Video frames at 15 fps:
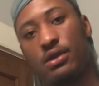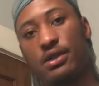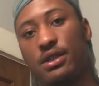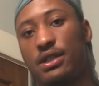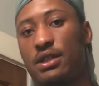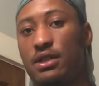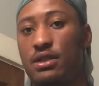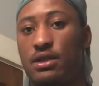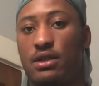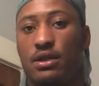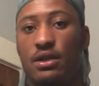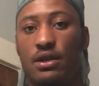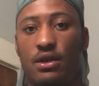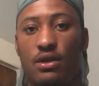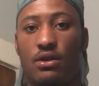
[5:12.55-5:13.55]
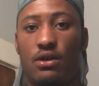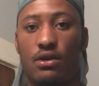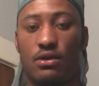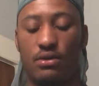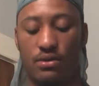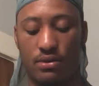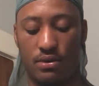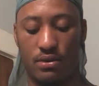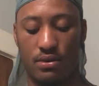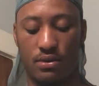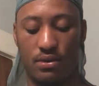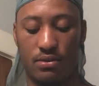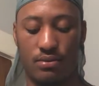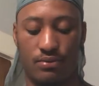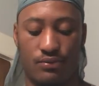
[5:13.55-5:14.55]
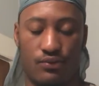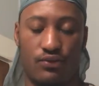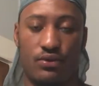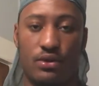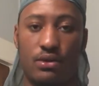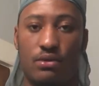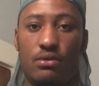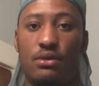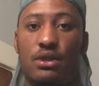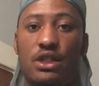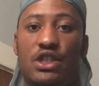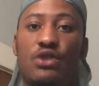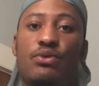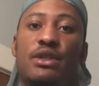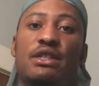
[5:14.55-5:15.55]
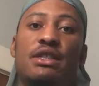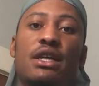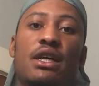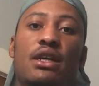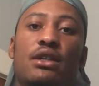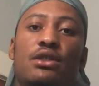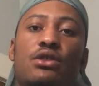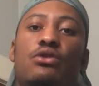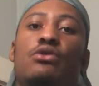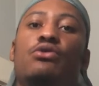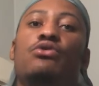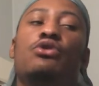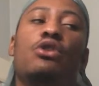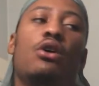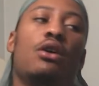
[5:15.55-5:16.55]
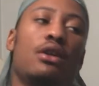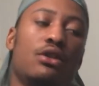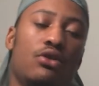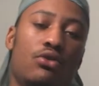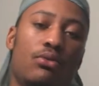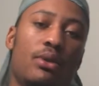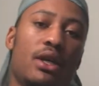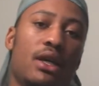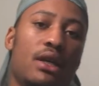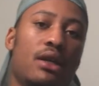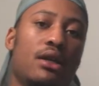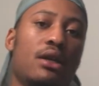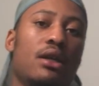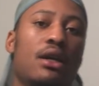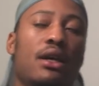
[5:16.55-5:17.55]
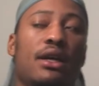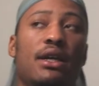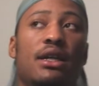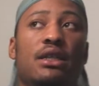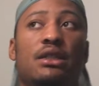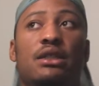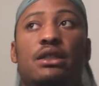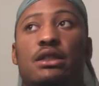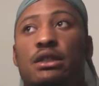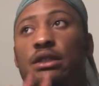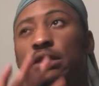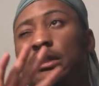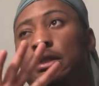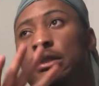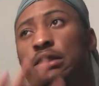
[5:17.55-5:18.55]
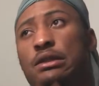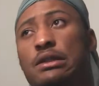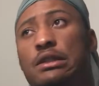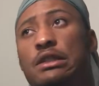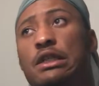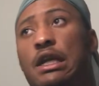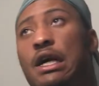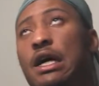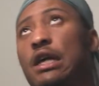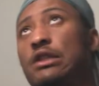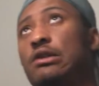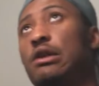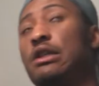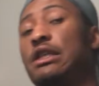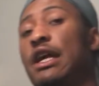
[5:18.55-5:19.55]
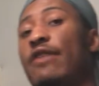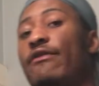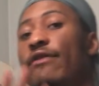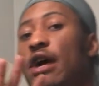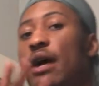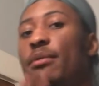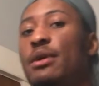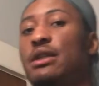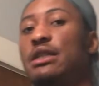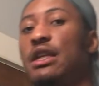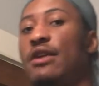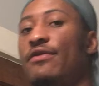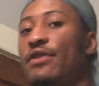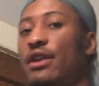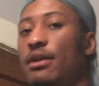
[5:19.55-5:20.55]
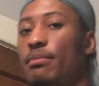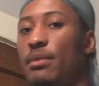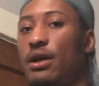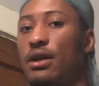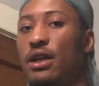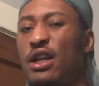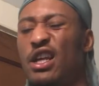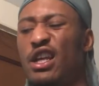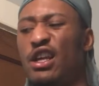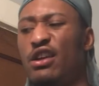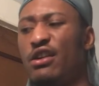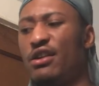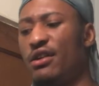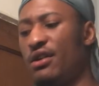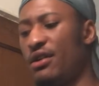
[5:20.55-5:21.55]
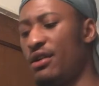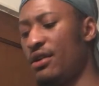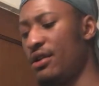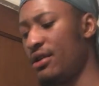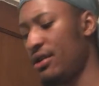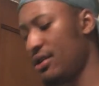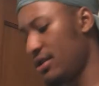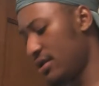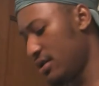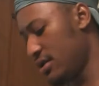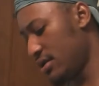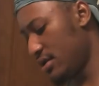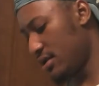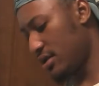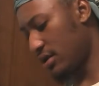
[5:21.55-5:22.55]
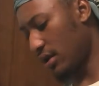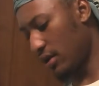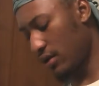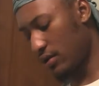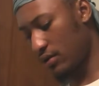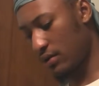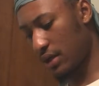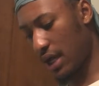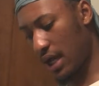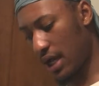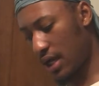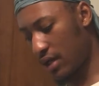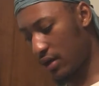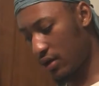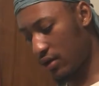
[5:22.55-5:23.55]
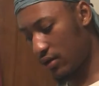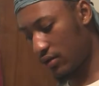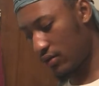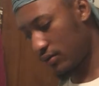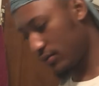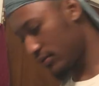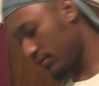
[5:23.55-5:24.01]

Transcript: just, you know, just a reset. It's a new start, a new beginning. It's July, so that's like 5 months left in a year. So I gotta go